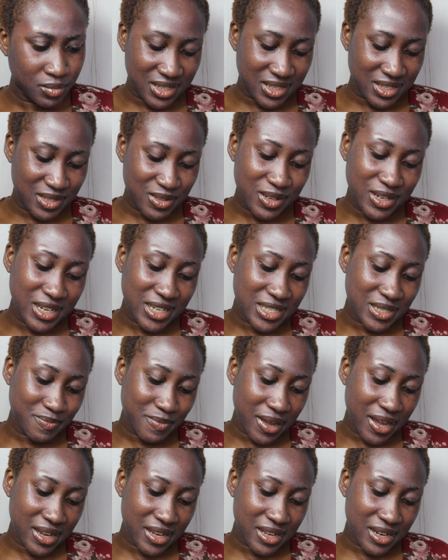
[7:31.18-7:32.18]
It's not
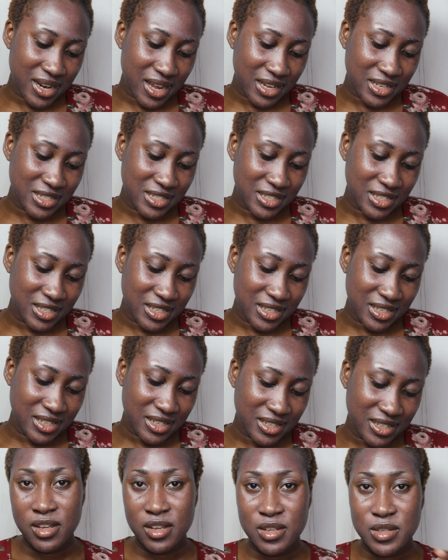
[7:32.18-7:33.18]
expired,
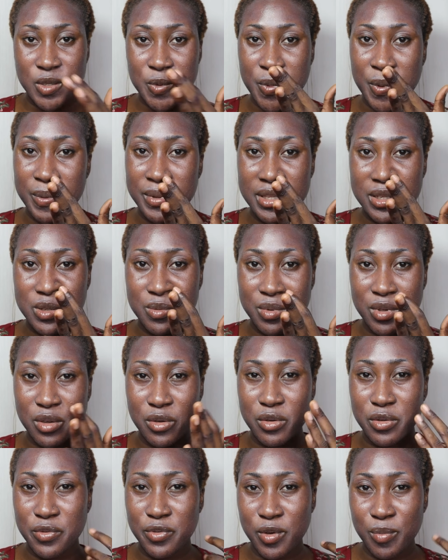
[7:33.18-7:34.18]
actually. So maybe this would be
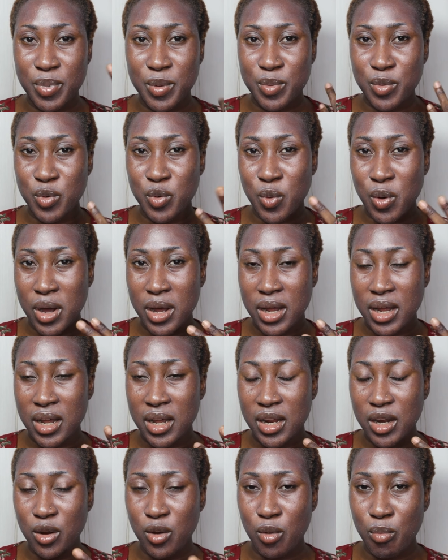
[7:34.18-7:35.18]
good for people who
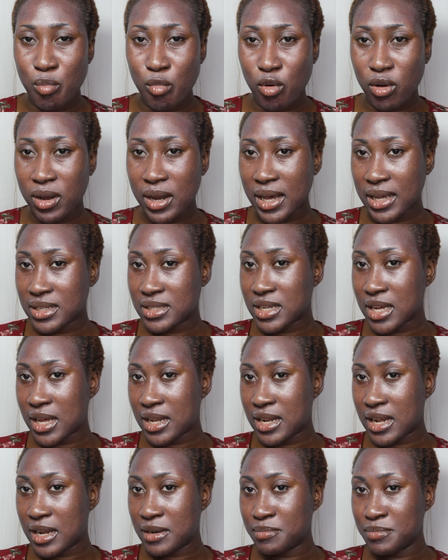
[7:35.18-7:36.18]
are a lot more lighter
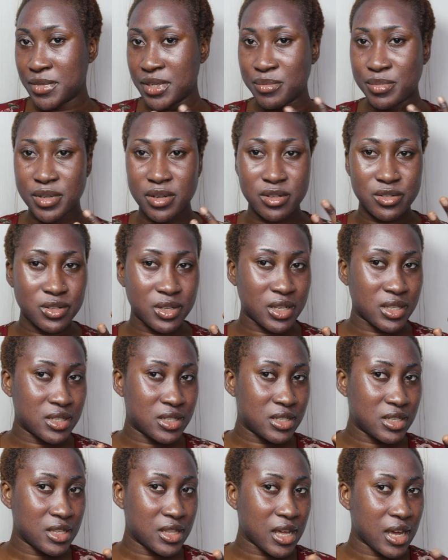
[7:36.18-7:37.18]
than me, because you can
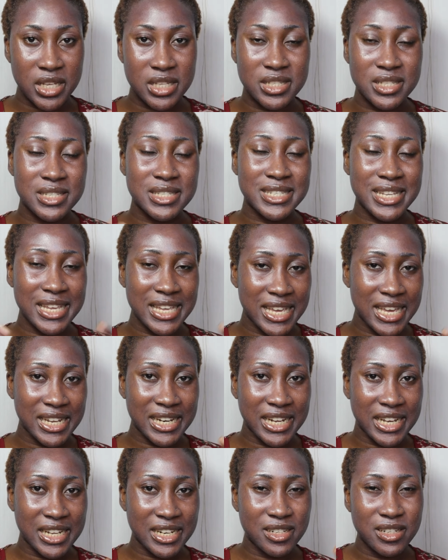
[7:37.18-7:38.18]
see that it's sinking
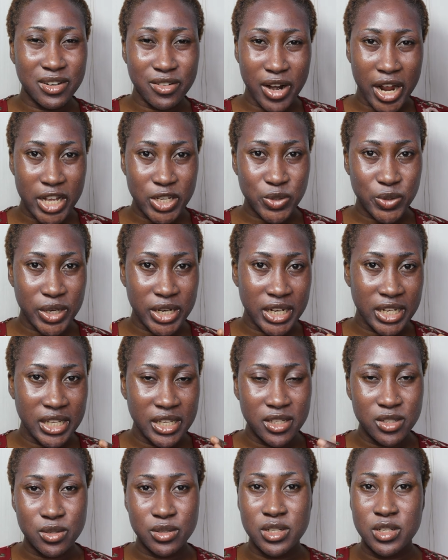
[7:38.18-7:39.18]
in
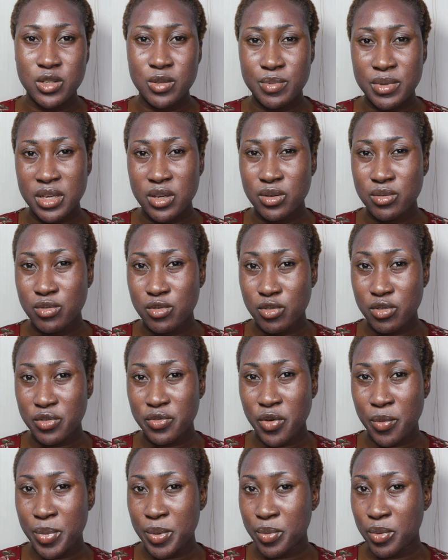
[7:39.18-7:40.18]
gradually. So this would be good
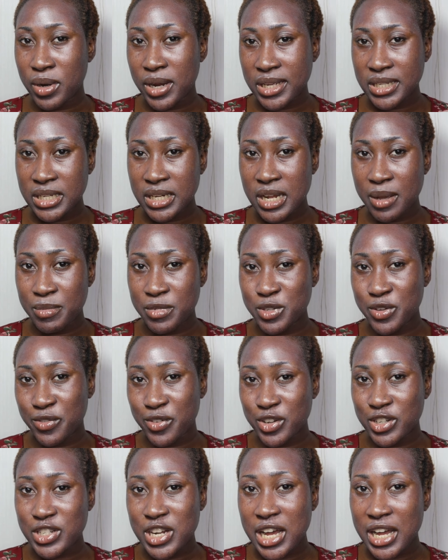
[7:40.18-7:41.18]
for people lighter than me. So if
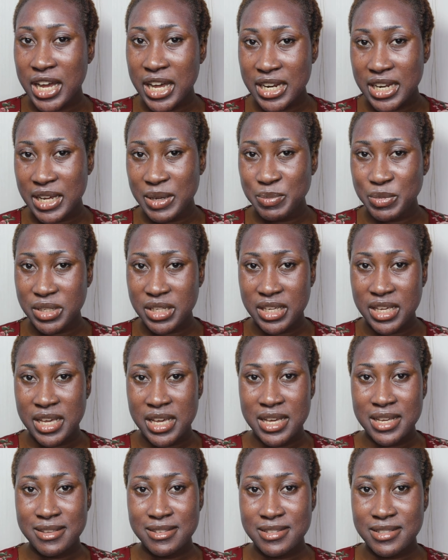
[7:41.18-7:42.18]
you're darker than me,
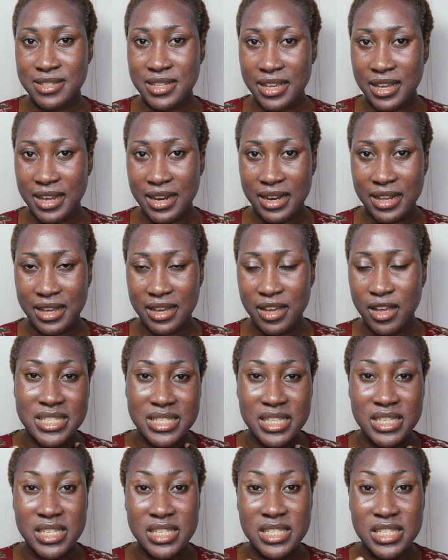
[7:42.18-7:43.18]
stay clear.
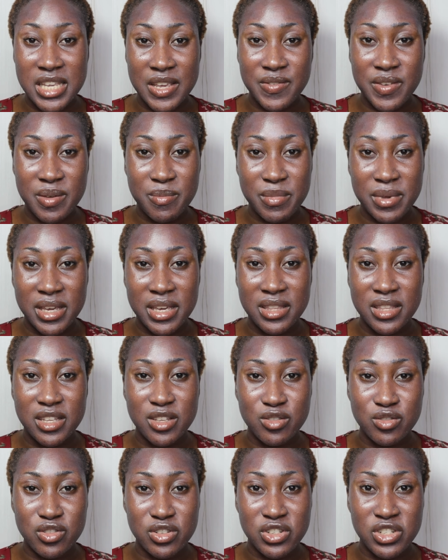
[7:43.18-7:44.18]
This is giving me
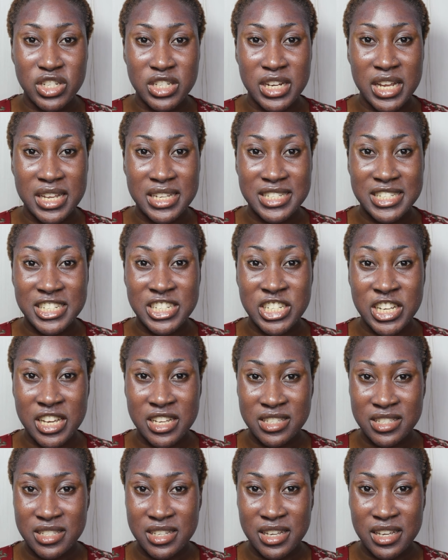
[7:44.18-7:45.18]
the Neutrogena's
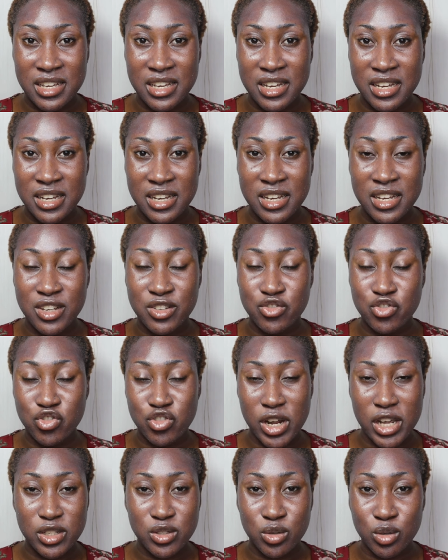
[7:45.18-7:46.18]
Sheer Zinc
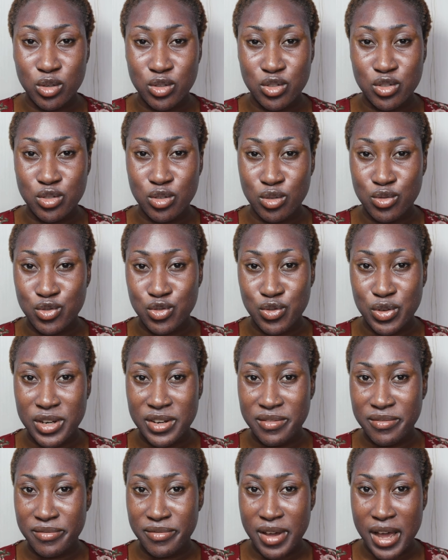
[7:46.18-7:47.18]
Dry Touch
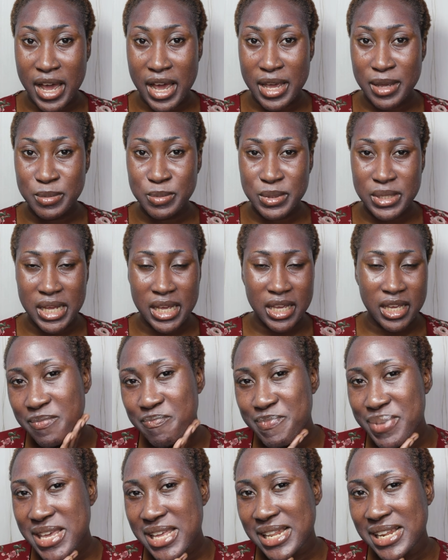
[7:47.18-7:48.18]
Sunscreen vibes. Like,
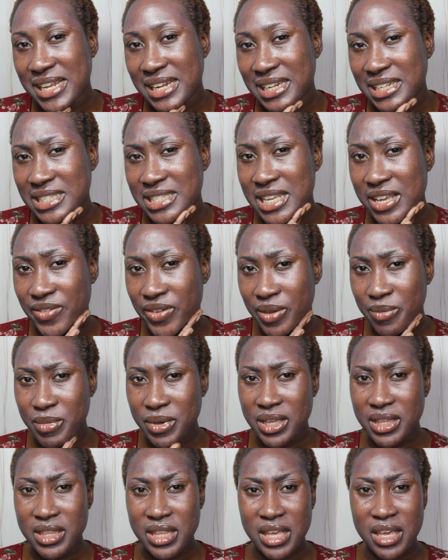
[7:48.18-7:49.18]
it peeling is giving
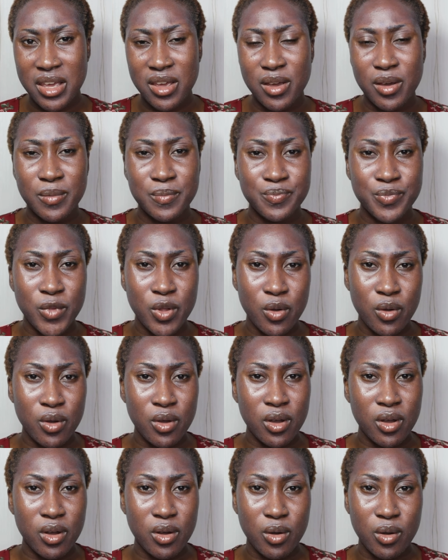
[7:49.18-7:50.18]
me the
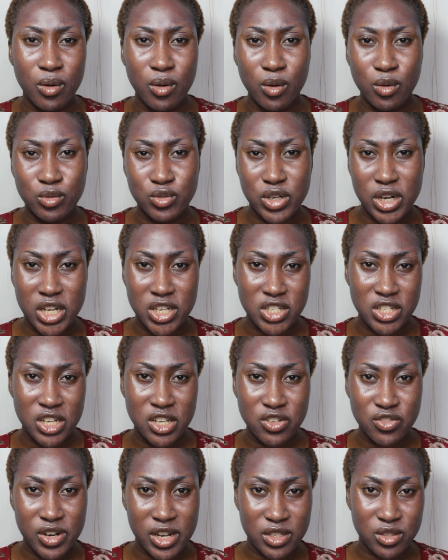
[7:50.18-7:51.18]
Ultra
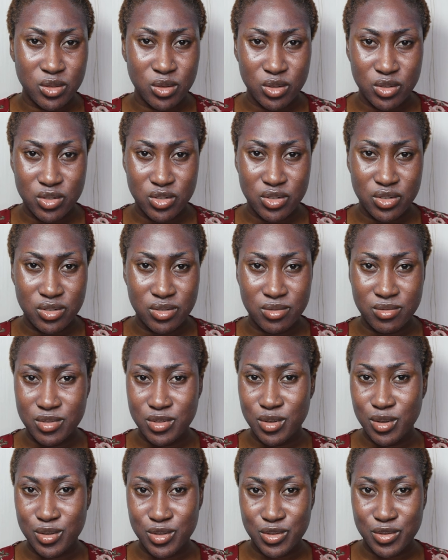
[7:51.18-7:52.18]
Sheer Dry Touch
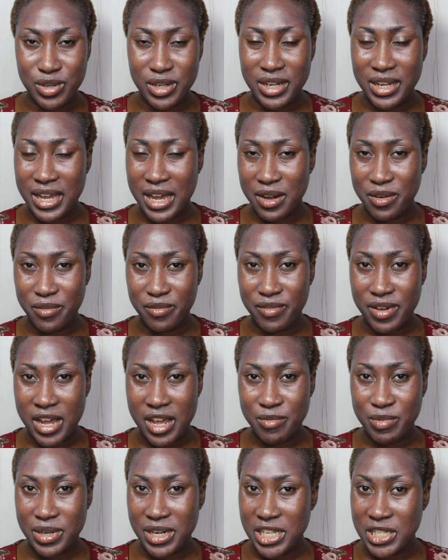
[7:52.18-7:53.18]
Sunscreen kind of
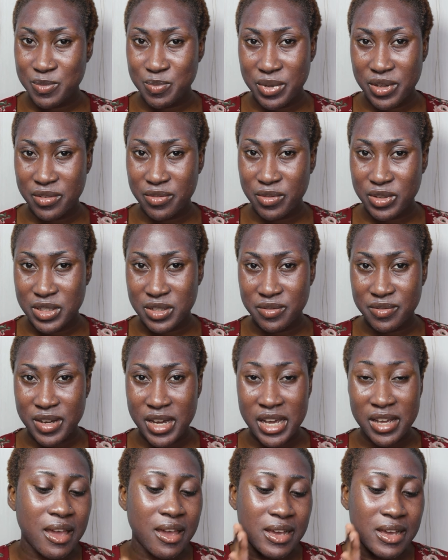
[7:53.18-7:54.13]
vibe in SPF 45.